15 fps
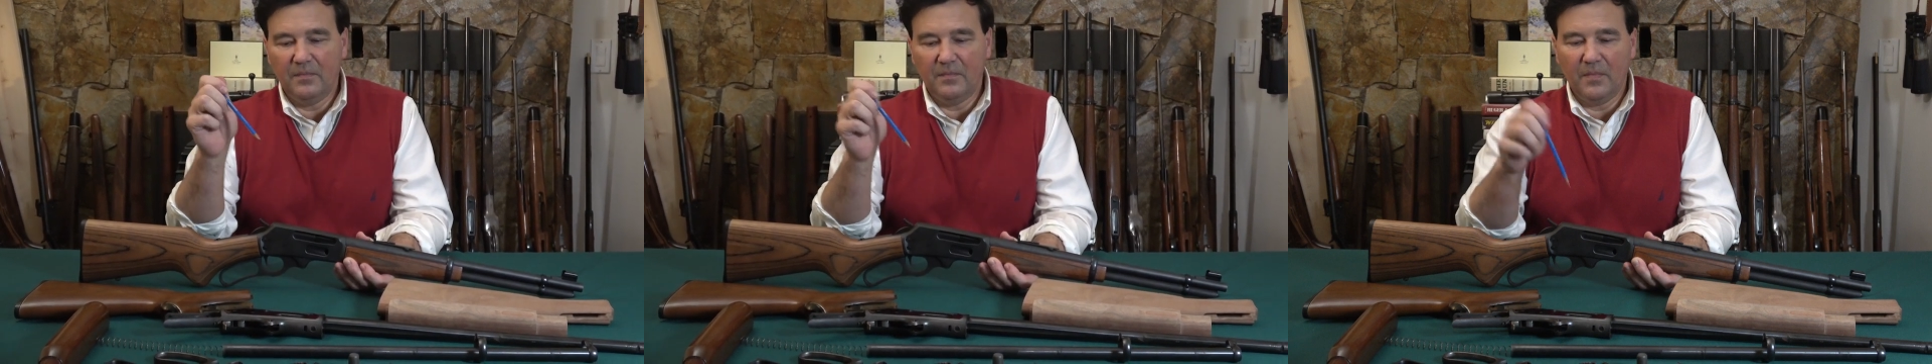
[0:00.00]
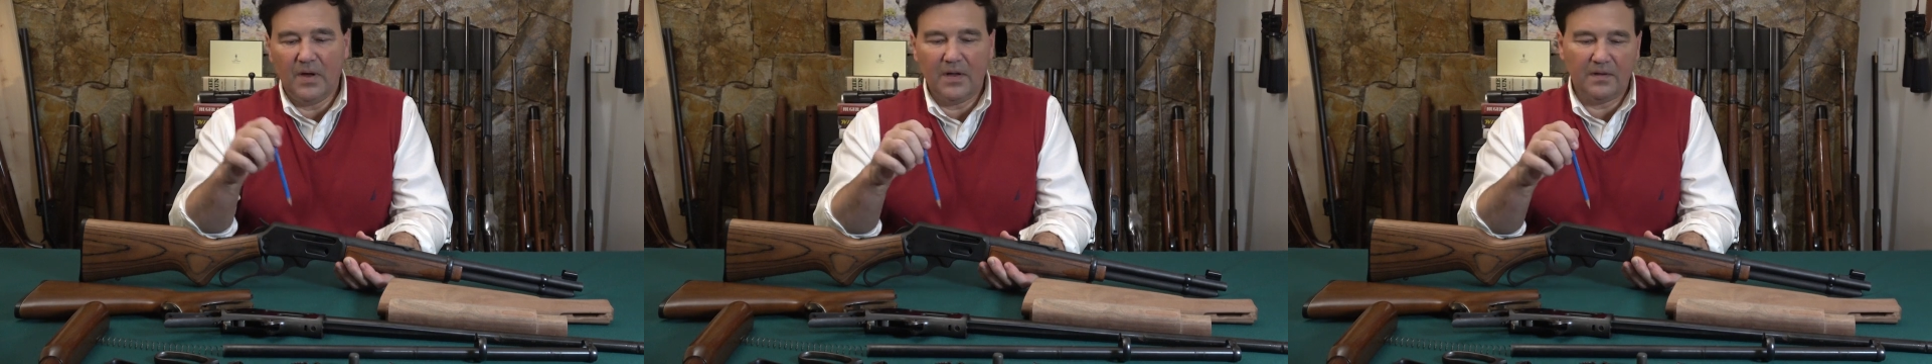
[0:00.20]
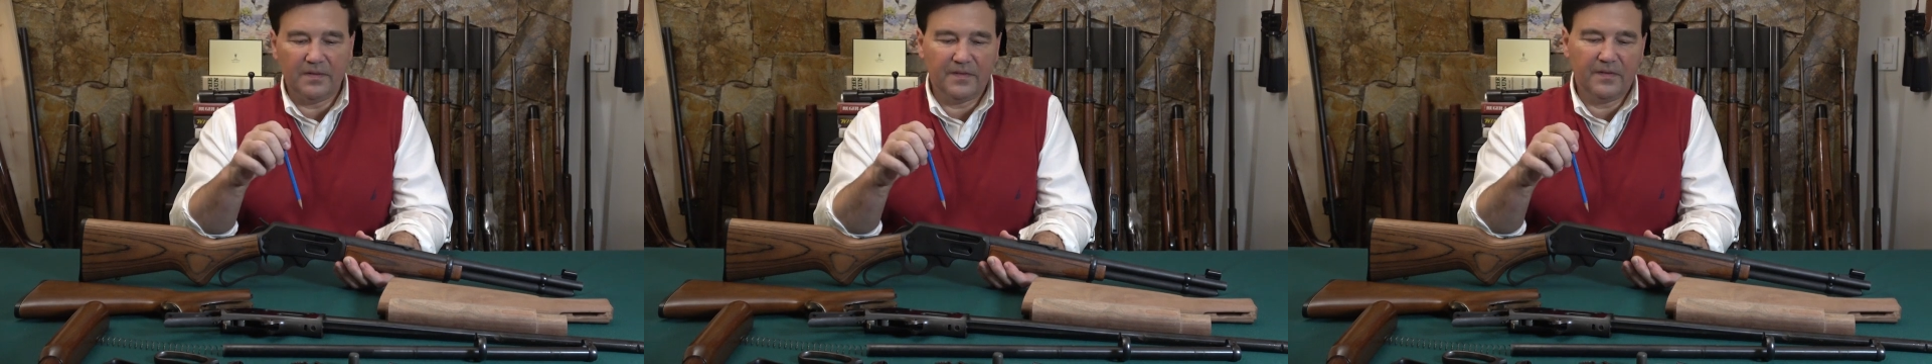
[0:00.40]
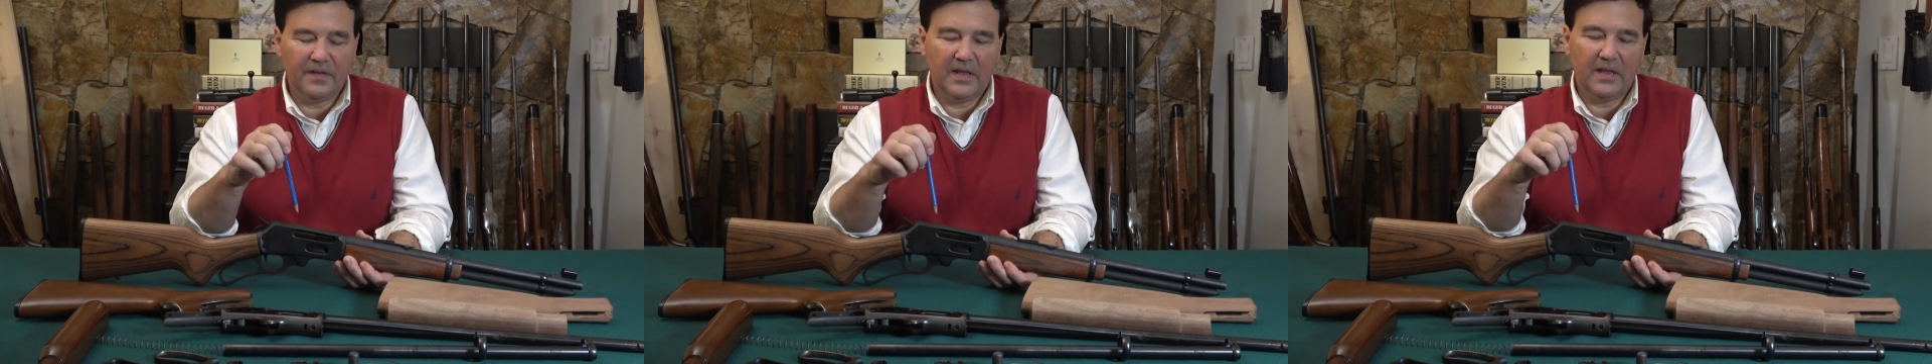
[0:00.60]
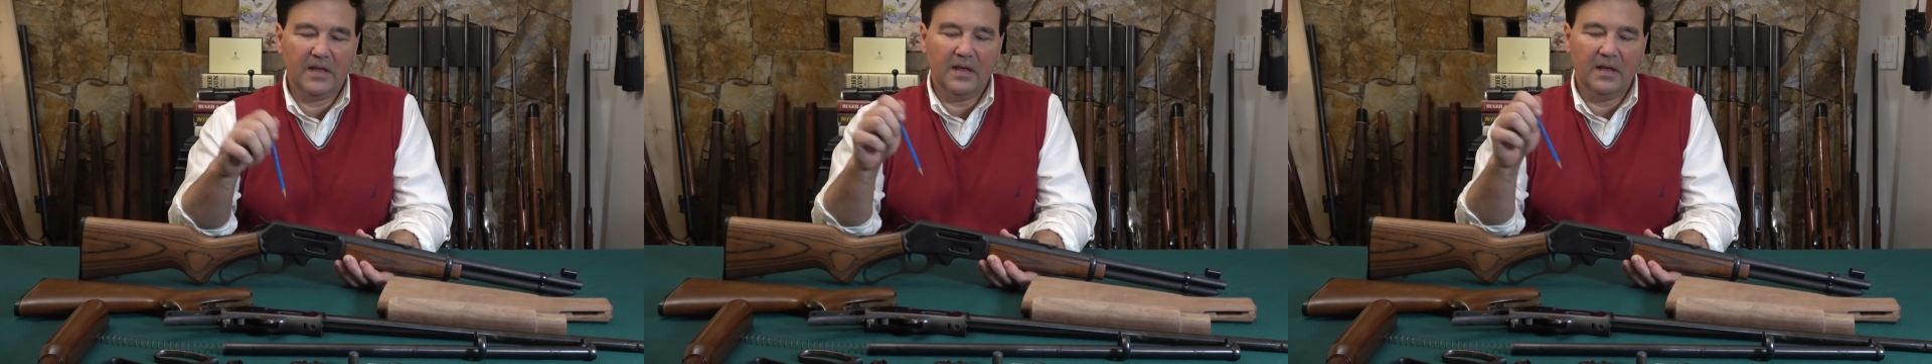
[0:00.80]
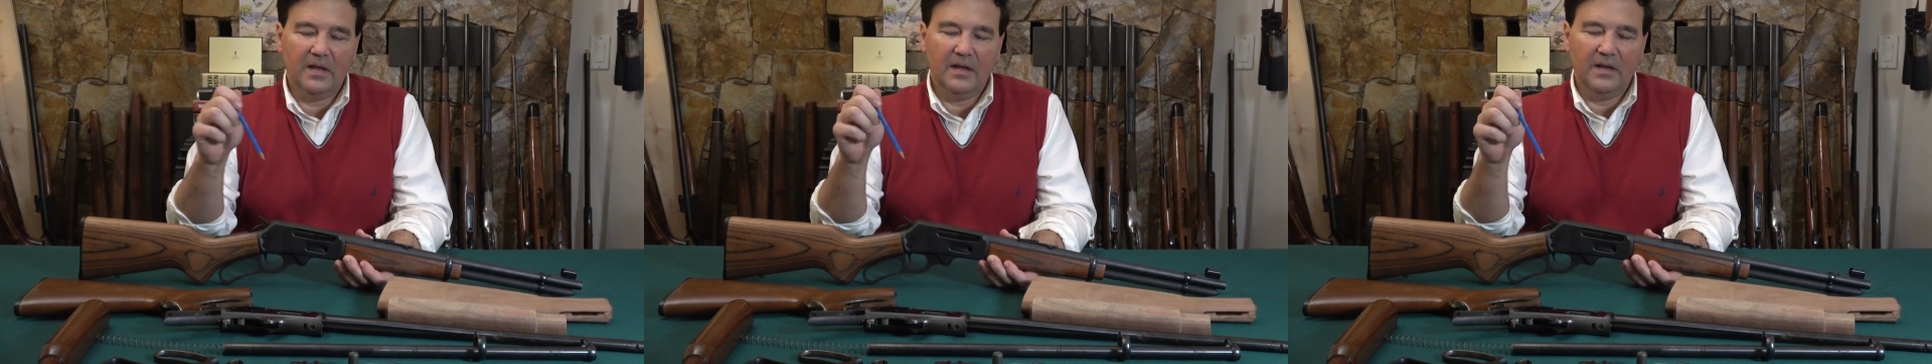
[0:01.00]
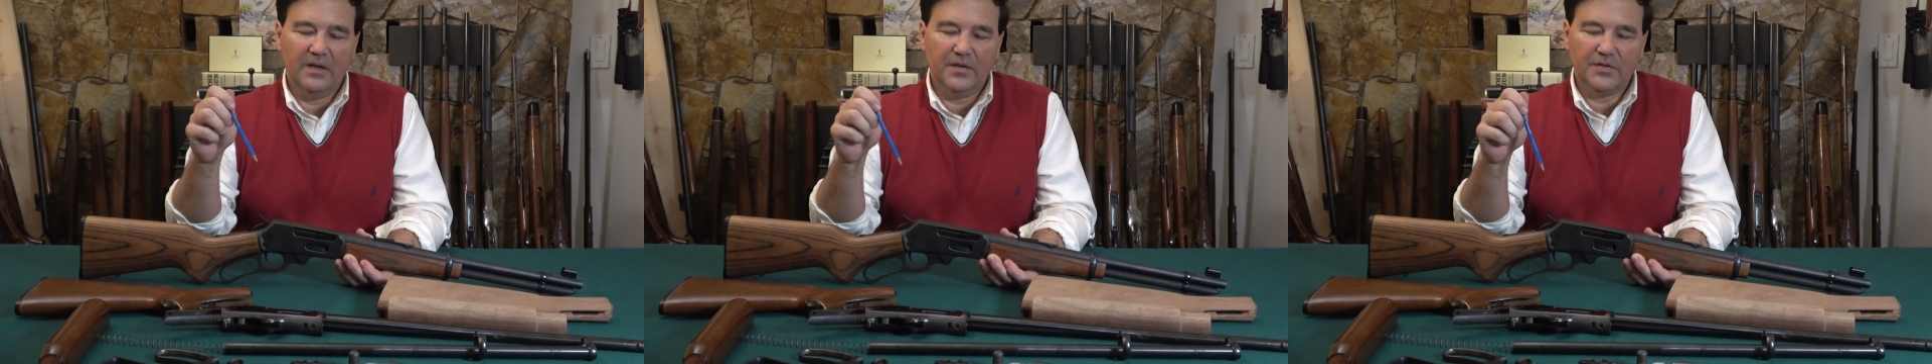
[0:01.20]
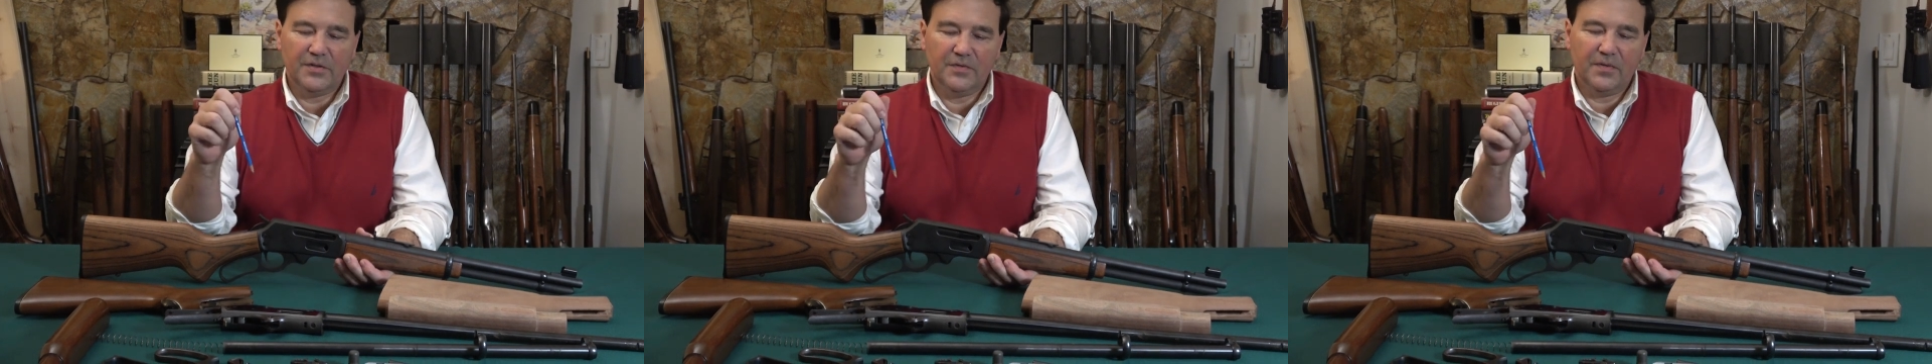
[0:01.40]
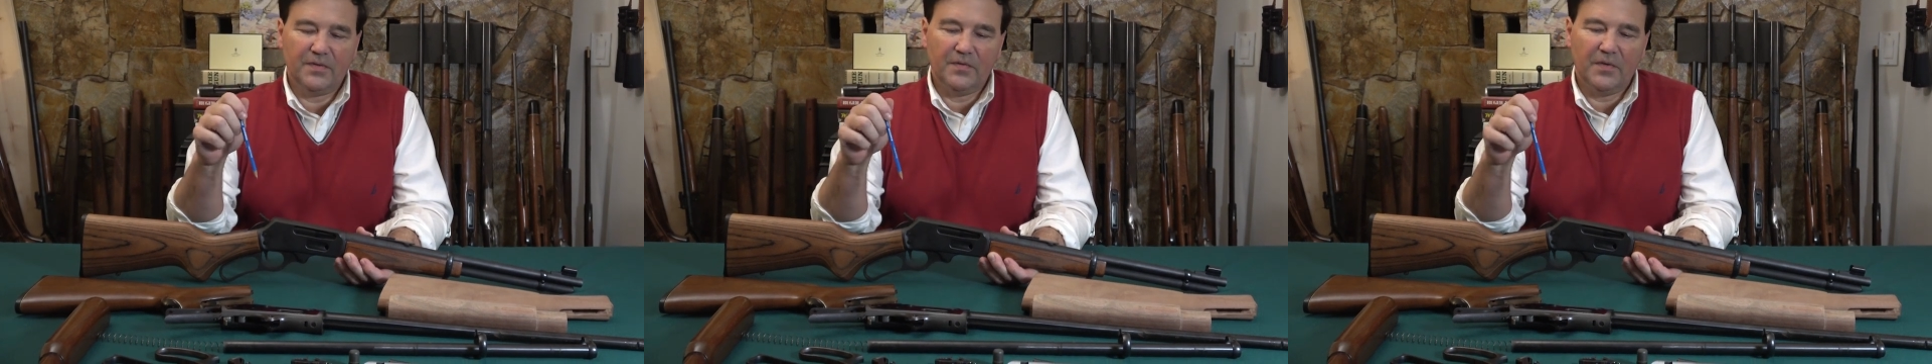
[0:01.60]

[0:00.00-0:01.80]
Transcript: Model C shoots